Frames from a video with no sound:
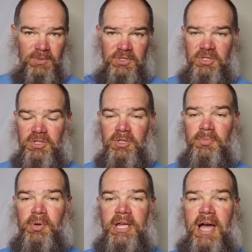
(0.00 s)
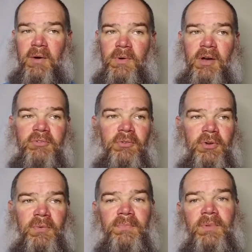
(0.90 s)
should play out well
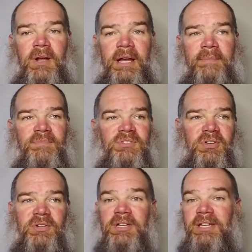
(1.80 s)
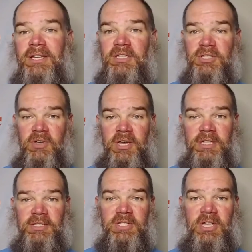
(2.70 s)
for them. All right, so let's go
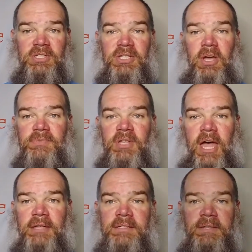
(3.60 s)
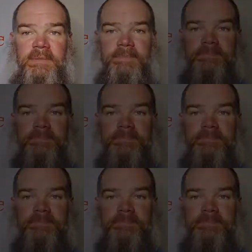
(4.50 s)
ahead and discuss the upsides.